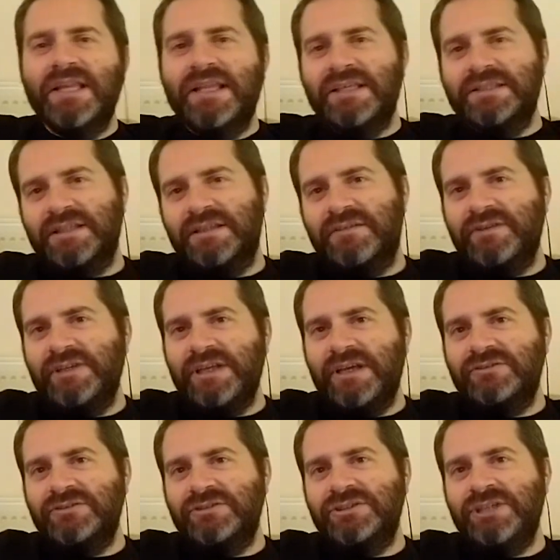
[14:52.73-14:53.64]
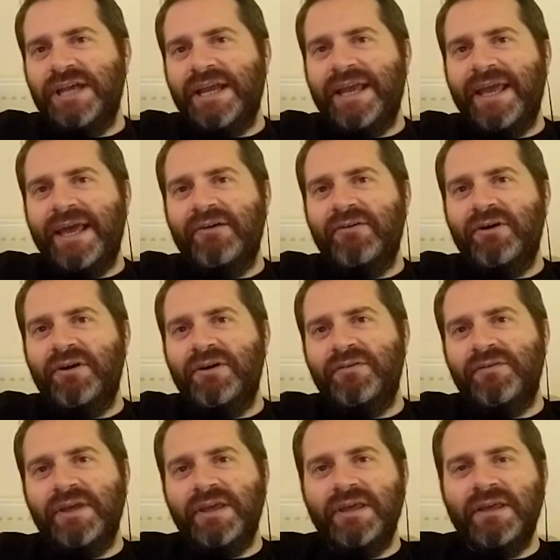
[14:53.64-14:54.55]
There's other videos to check out
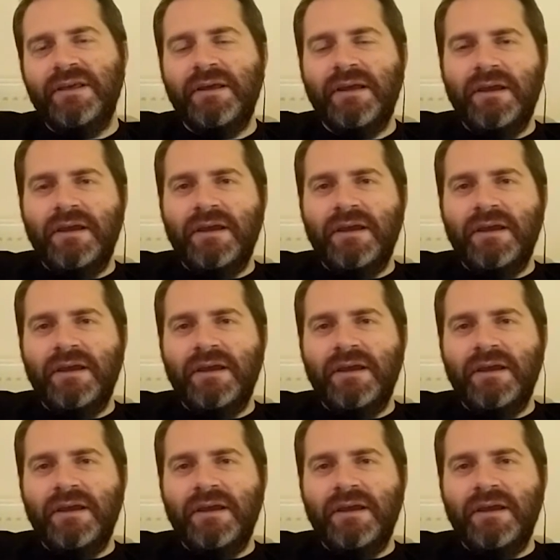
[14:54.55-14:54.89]
over here.